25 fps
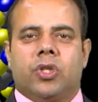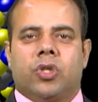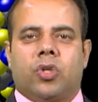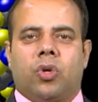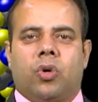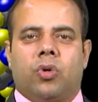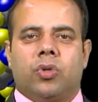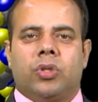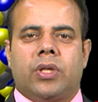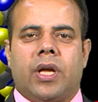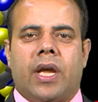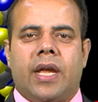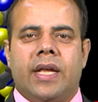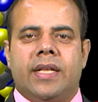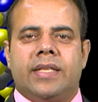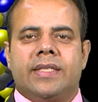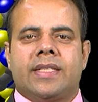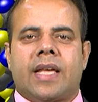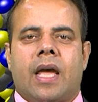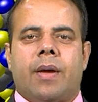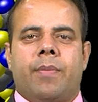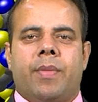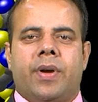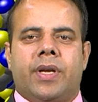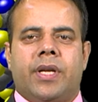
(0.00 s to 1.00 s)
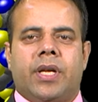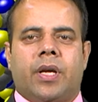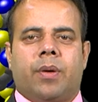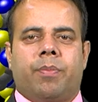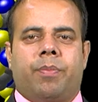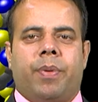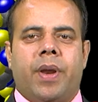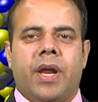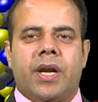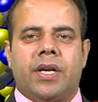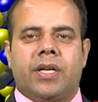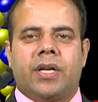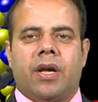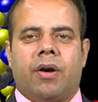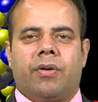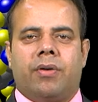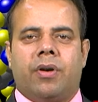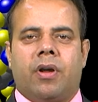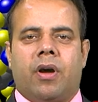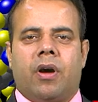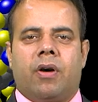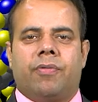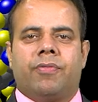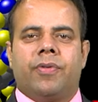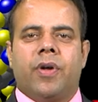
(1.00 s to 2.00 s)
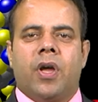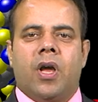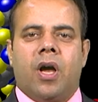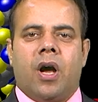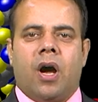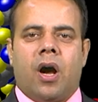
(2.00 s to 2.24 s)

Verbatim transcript: through the enzymatic breakdown of